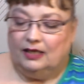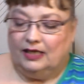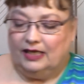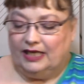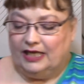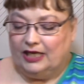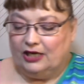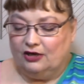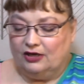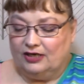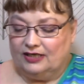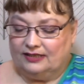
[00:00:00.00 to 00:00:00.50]

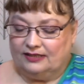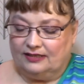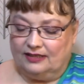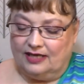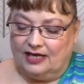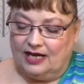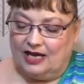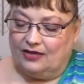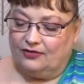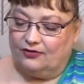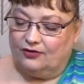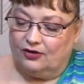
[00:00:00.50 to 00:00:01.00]
Here is
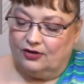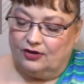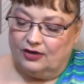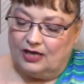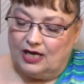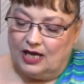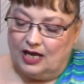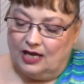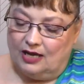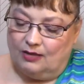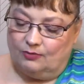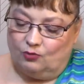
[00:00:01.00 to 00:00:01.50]

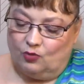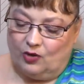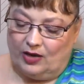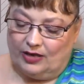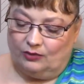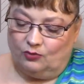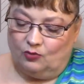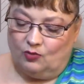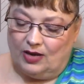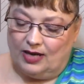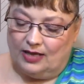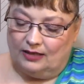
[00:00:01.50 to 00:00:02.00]
another um,
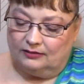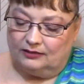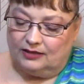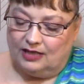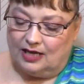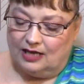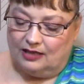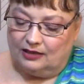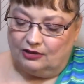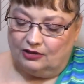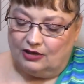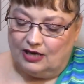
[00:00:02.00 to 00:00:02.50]
Wet n' Wild
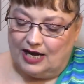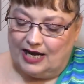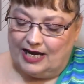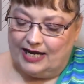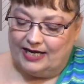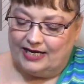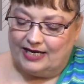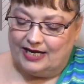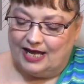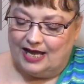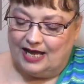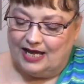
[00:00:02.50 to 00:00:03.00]
Color
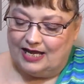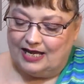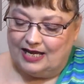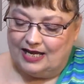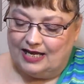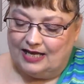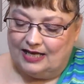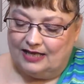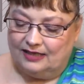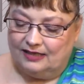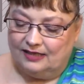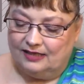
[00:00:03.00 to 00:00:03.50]

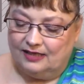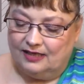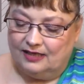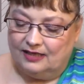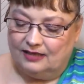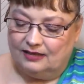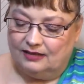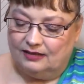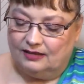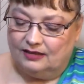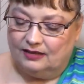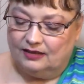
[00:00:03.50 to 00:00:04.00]
Icon
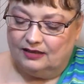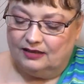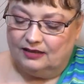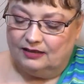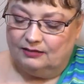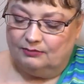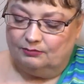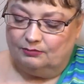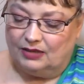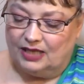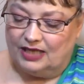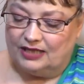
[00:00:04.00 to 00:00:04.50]

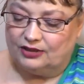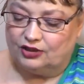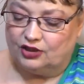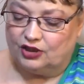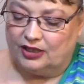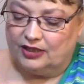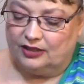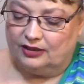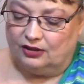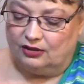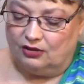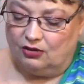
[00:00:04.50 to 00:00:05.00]
Blush
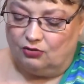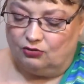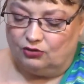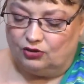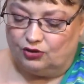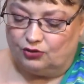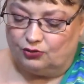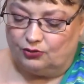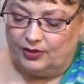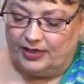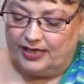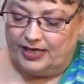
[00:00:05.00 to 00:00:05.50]
and Glow
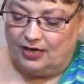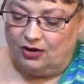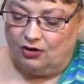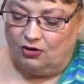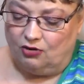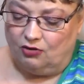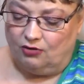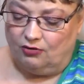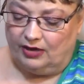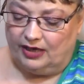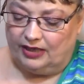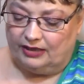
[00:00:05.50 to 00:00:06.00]

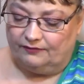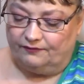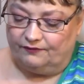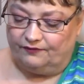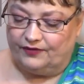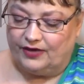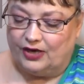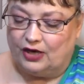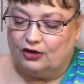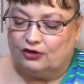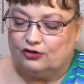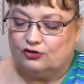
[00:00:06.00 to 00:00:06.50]
Trio and
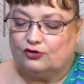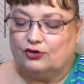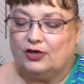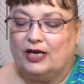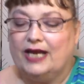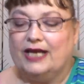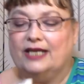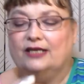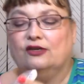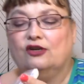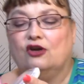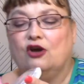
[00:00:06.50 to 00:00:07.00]
Fair
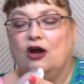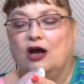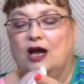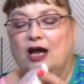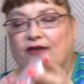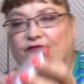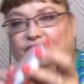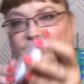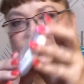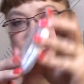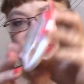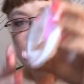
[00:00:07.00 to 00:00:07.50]
Trade
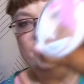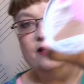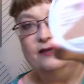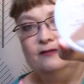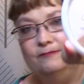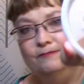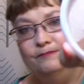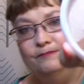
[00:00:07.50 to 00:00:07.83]
Coffee.